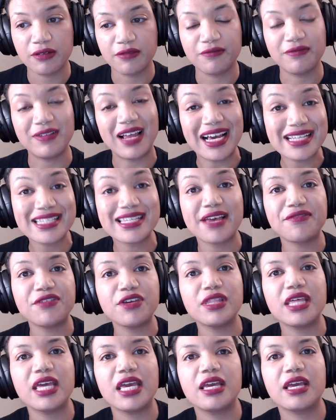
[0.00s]
Flags give
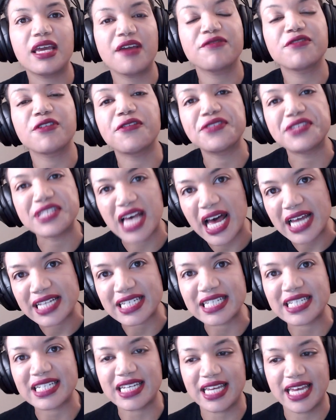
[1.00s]
you the gift of
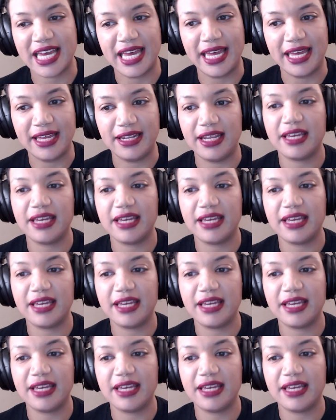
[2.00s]
certainty here.